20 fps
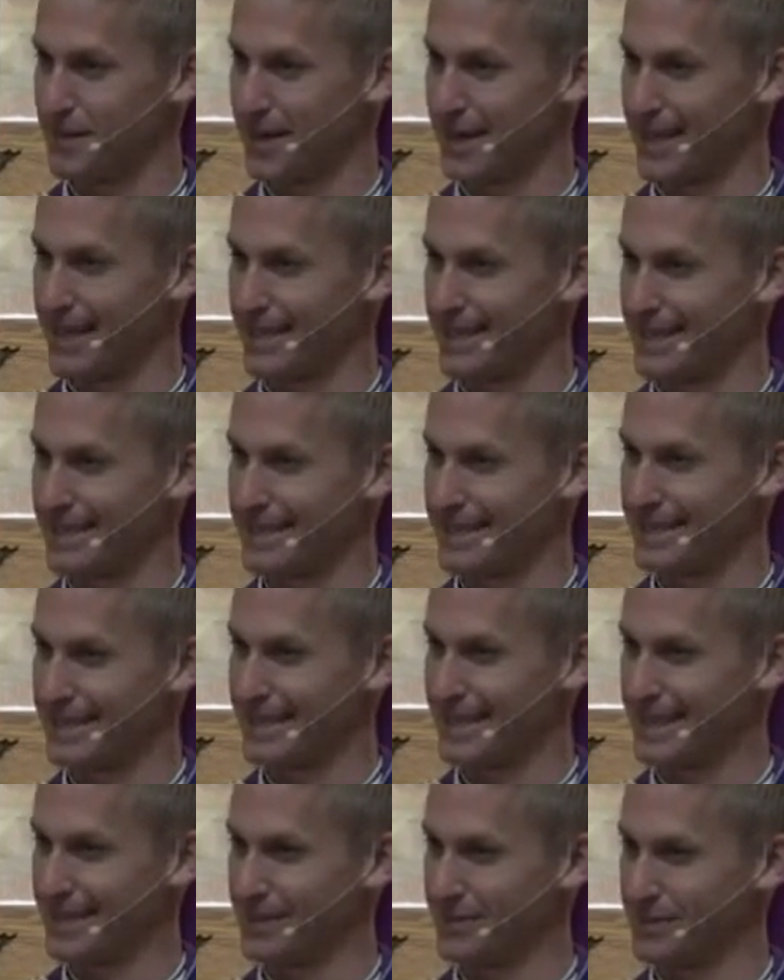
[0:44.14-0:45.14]
but I
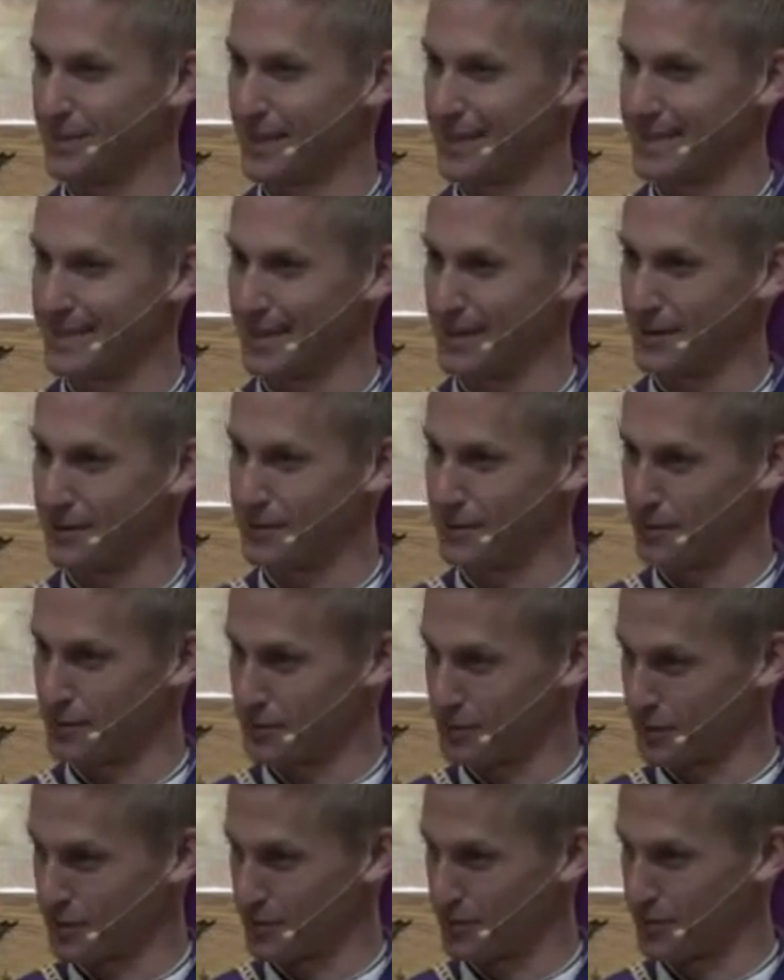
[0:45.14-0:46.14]
didn't really tell the
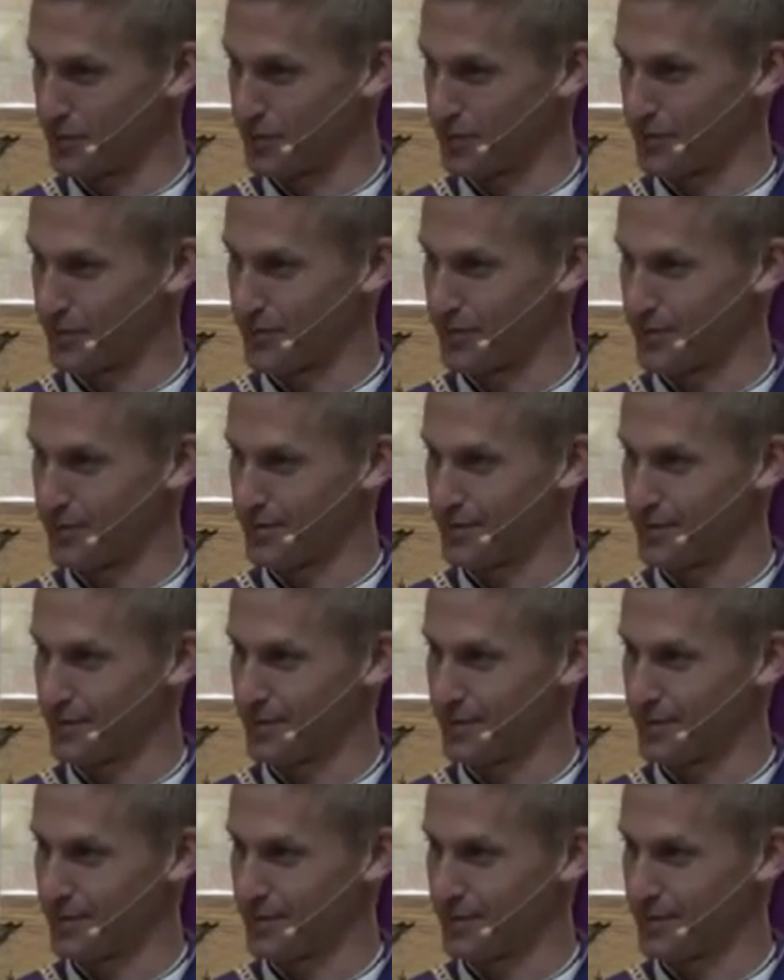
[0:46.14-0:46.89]
full truth.